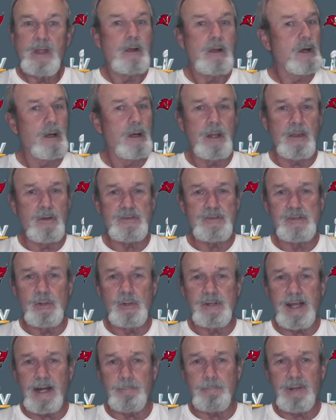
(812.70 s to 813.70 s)
There's no
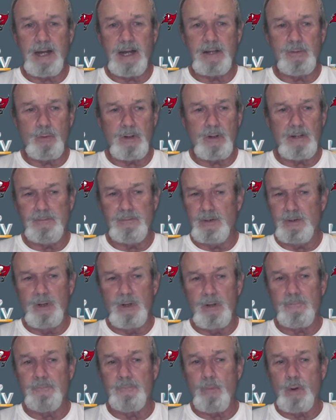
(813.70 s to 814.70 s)
doubt about it, Nora. I mean, we
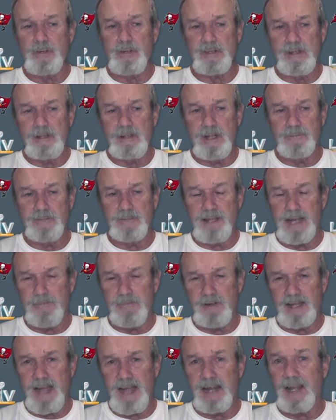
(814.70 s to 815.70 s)
were fortunate enough to have a
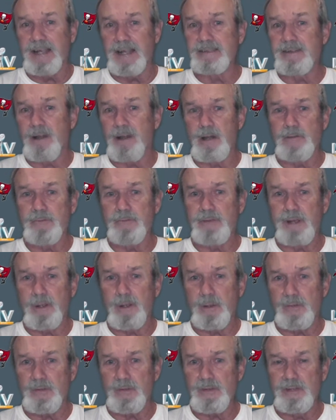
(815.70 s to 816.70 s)
guy like Darren Fells